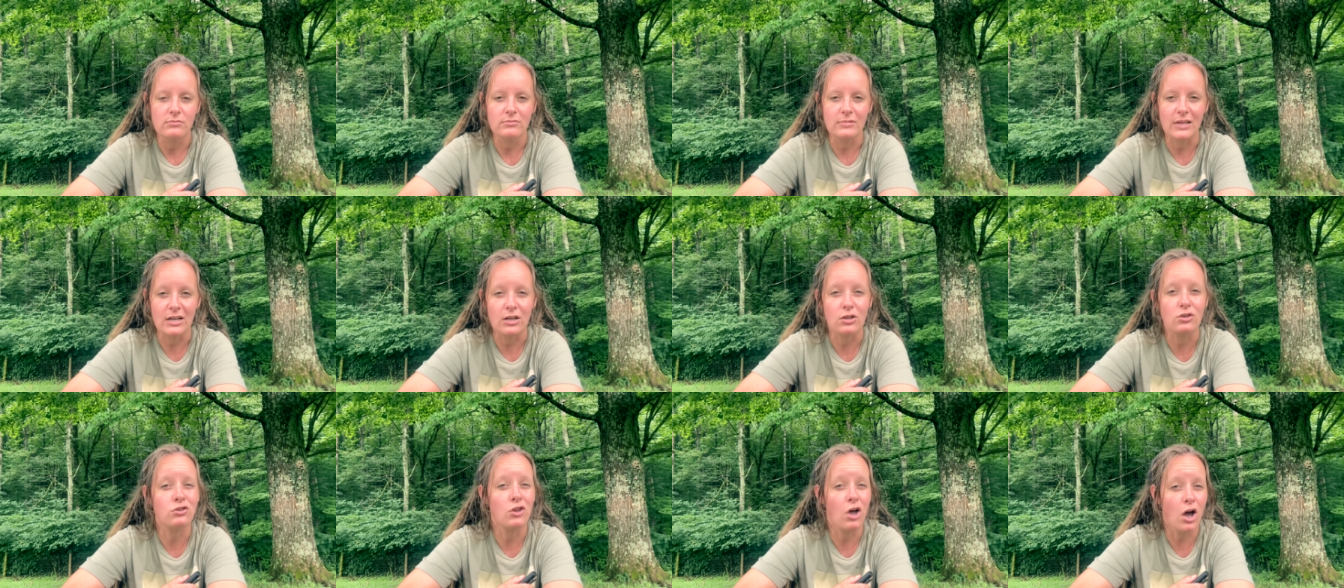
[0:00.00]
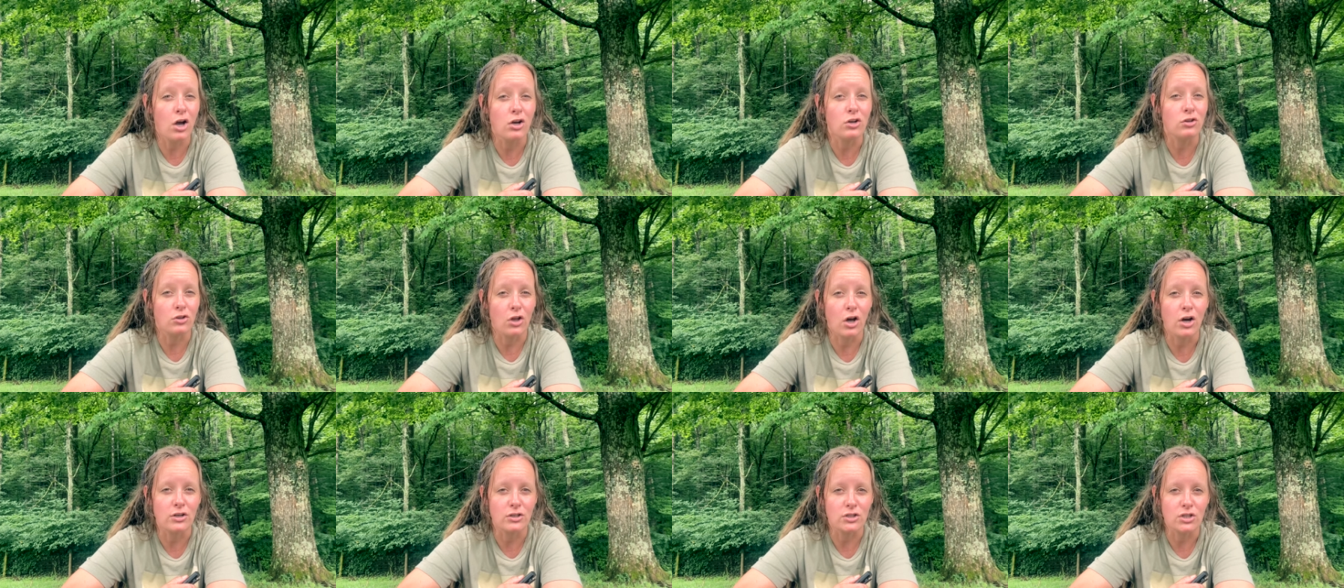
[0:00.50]
like long
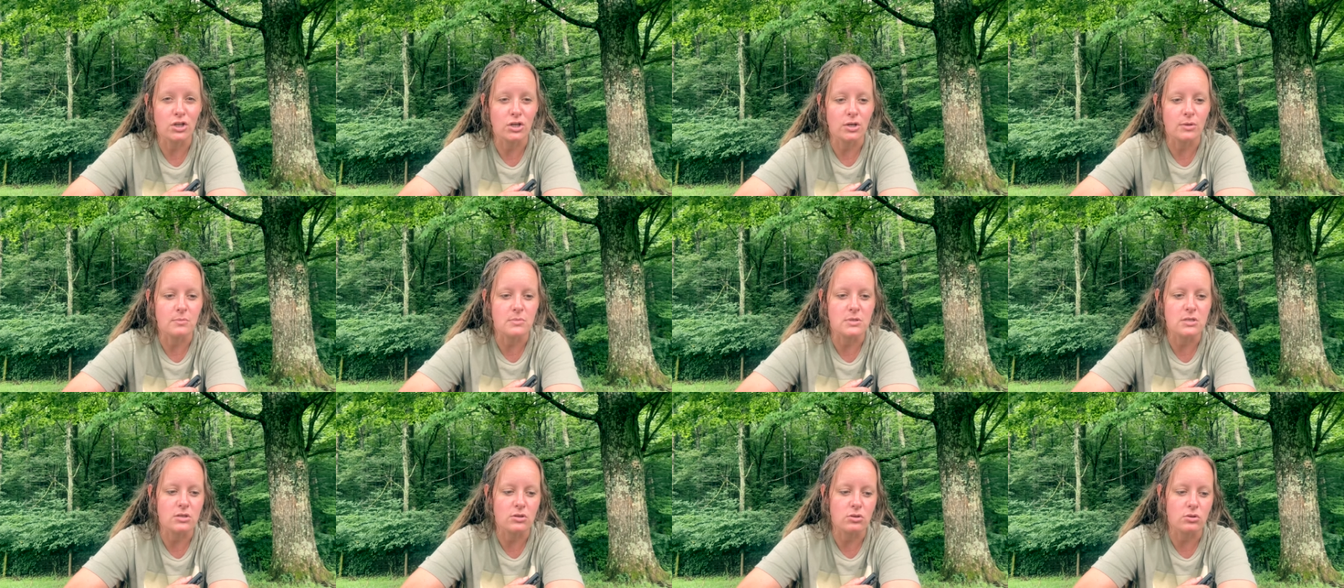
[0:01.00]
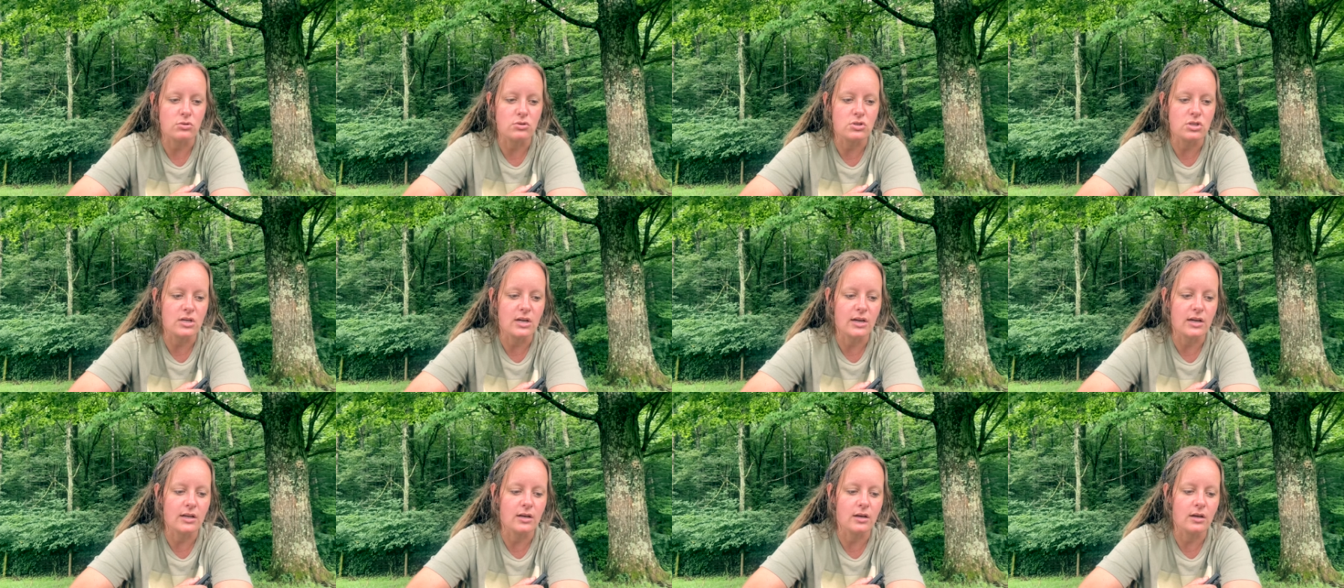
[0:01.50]
long term
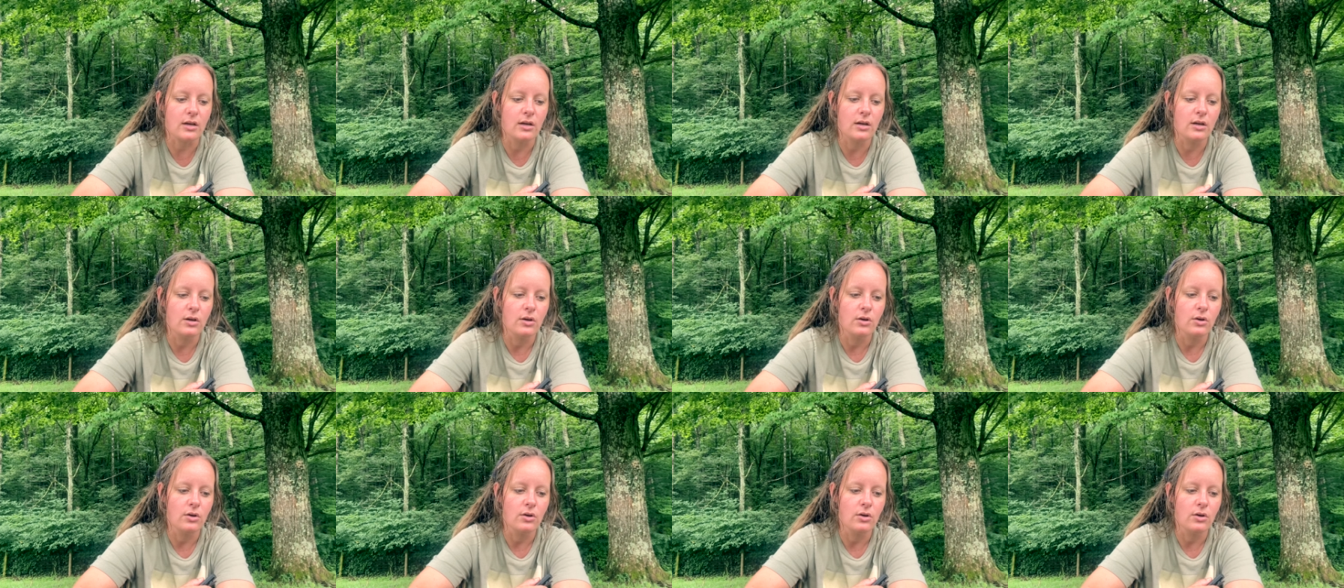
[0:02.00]
solution